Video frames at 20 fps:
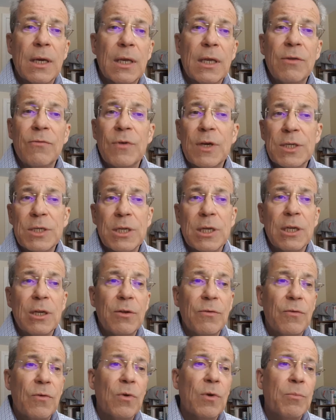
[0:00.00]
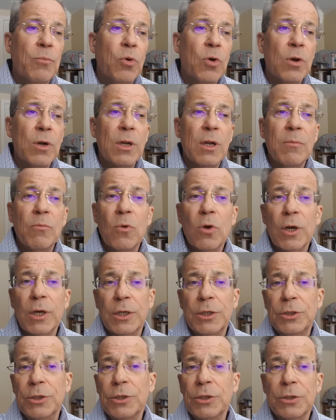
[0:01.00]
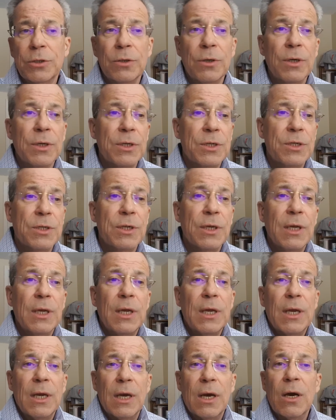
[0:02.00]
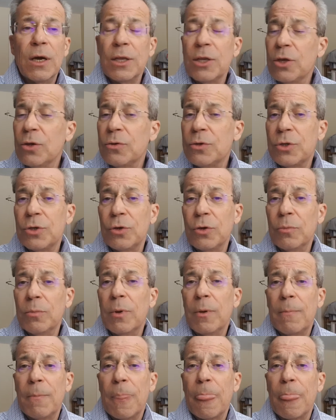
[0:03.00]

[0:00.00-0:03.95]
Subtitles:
investigative report on mortgage insurance on YouTube.